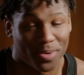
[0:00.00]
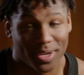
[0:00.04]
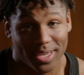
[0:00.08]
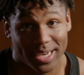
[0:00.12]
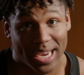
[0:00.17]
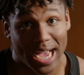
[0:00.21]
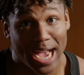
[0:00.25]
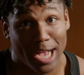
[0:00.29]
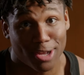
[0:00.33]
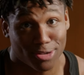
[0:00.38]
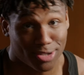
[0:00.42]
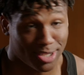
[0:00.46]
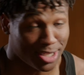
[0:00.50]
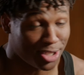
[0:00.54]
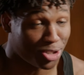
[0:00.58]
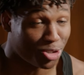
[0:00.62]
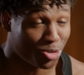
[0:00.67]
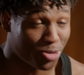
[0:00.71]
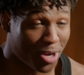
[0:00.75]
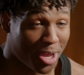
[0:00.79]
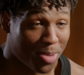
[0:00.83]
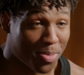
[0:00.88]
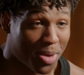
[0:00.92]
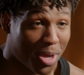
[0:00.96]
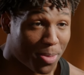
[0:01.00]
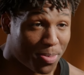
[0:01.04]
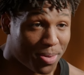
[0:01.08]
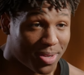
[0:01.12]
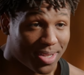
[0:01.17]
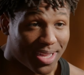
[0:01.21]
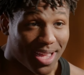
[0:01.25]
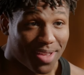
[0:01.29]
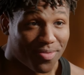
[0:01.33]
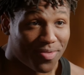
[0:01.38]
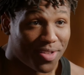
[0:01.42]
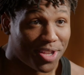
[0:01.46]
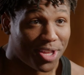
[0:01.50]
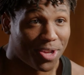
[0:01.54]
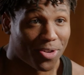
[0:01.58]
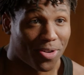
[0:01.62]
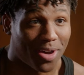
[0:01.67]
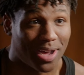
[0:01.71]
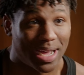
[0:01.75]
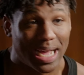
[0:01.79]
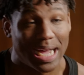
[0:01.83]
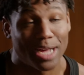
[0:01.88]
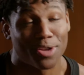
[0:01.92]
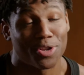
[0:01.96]
But now since Draymond put that
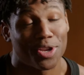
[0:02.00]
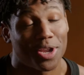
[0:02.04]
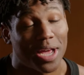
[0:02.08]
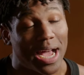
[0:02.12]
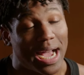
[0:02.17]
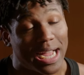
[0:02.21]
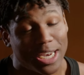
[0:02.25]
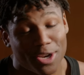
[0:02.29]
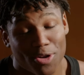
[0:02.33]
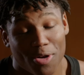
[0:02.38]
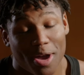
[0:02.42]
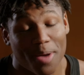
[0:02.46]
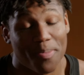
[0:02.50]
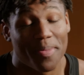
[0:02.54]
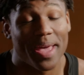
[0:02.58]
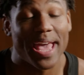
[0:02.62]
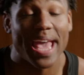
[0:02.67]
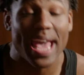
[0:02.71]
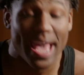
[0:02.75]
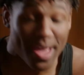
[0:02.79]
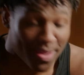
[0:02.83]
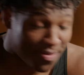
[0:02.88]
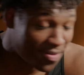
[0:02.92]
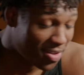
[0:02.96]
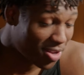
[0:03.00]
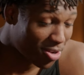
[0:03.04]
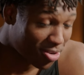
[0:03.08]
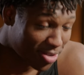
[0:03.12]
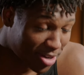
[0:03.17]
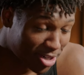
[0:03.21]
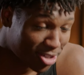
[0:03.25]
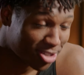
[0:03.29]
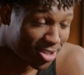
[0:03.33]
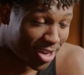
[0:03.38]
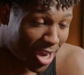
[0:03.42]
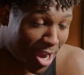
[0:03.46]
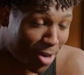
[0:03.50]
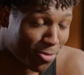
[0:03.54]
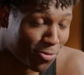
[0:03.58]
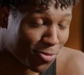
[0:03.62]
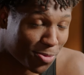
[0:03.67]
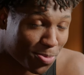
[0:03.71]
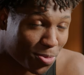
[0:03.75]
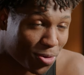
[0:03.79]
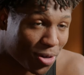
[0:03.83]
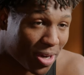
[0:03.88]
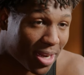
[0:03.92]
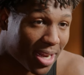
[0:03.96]
video out, I'm, I know I'm heavy on their scouting
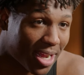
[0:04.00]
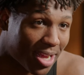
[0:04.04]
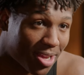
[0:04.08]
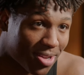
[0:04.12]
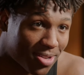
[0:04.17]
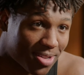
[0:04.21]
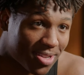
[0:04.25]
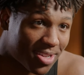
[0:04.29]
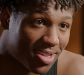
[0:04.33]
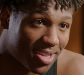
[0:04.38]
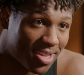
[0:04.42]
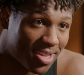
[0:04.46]
report now.